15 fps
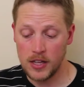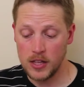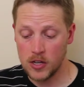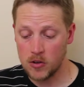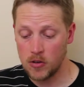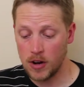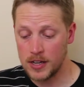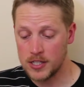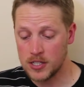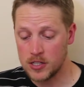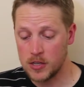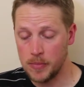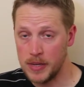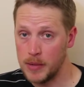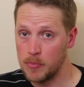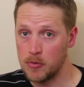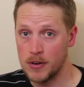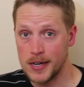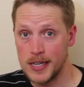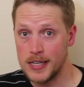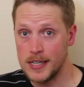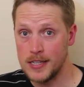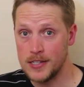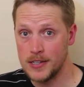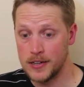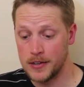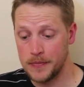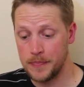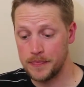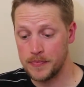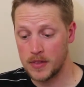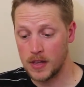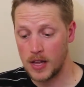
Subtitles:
find the crust to be pretty decent,